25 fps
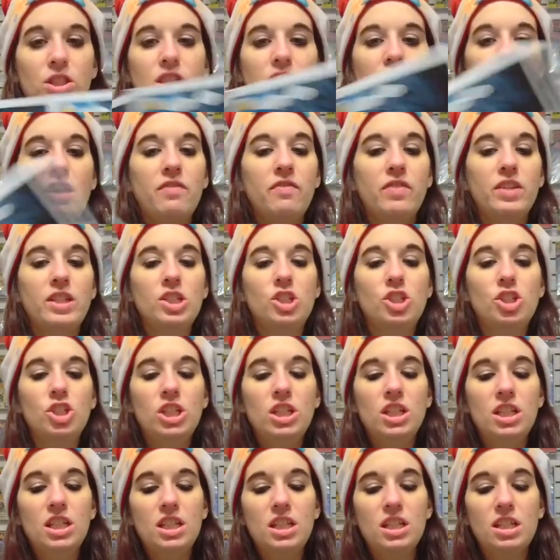stuff, and
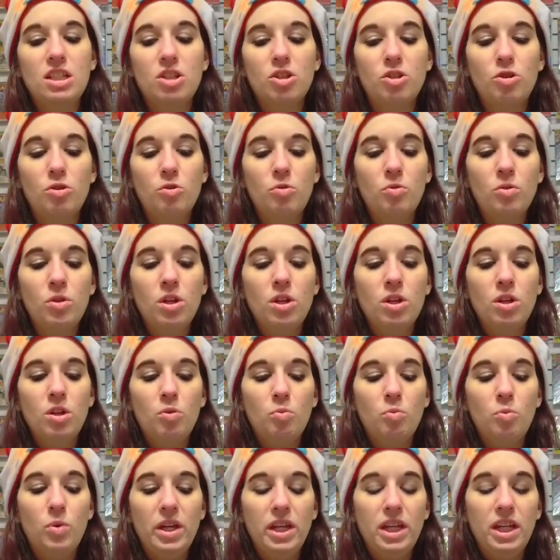she doesn't know
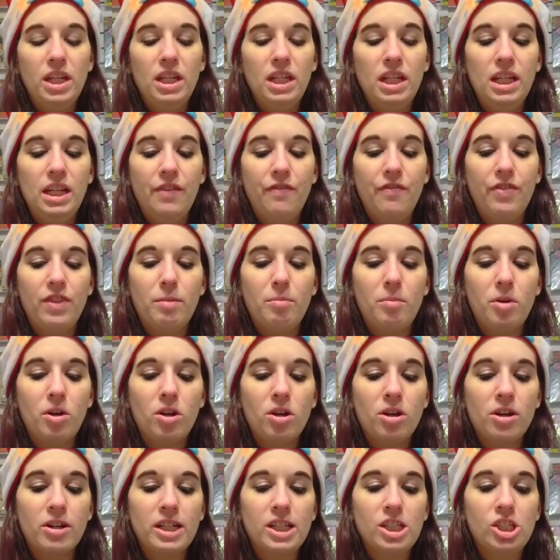what any of them
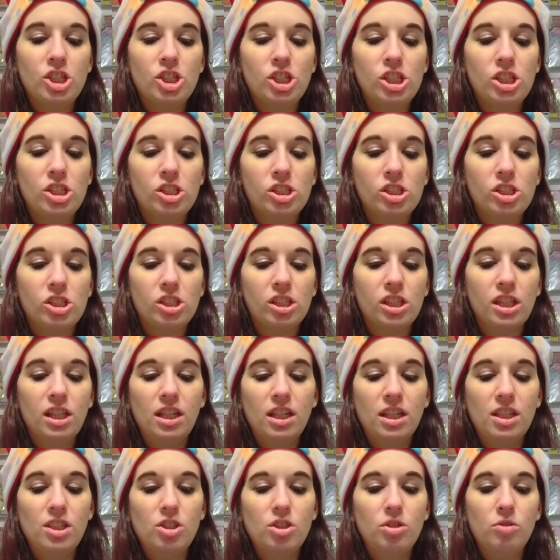are, and she starts looking
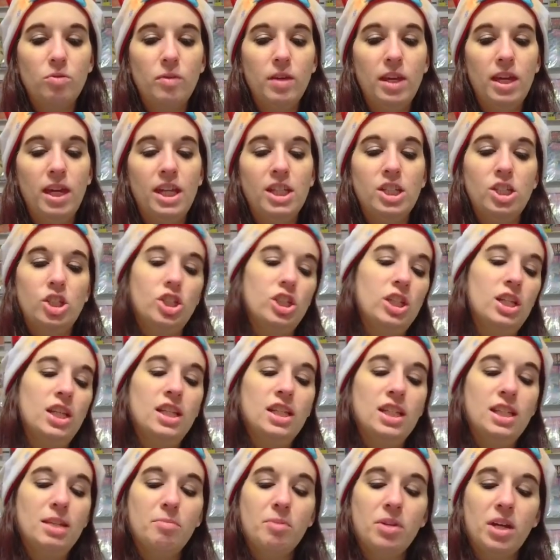into it, and she
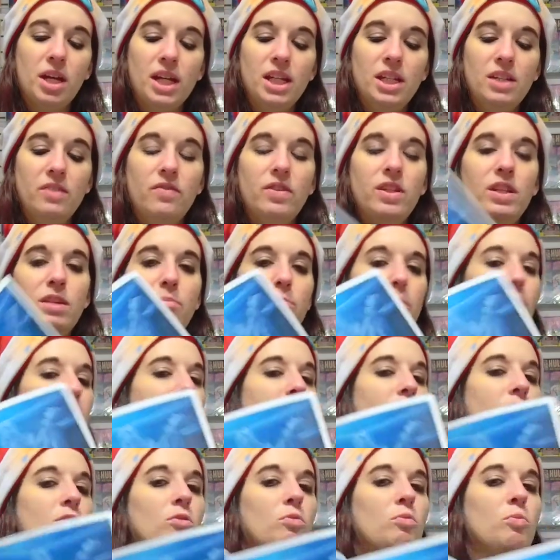ends up kind of in a
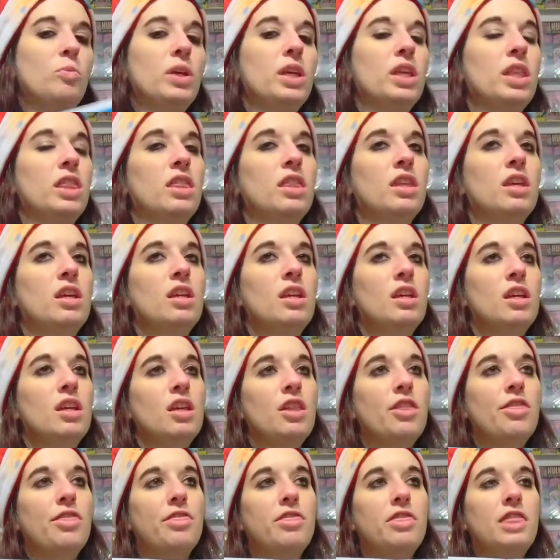battle with
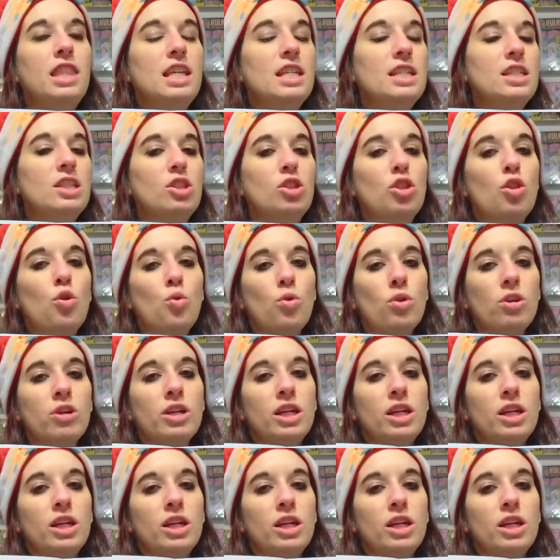these Thor